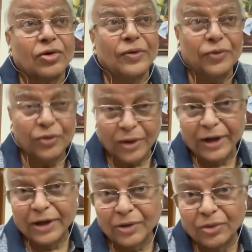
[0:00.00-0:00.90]
So if you
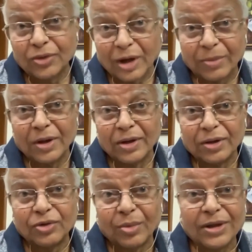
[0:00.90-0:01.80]
get into trouble,
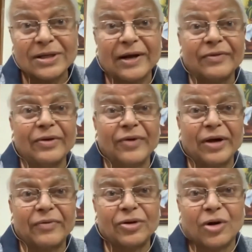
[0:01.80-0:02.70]
you must have the
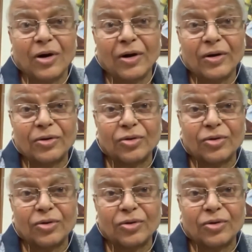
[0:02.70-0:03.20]
wherewithal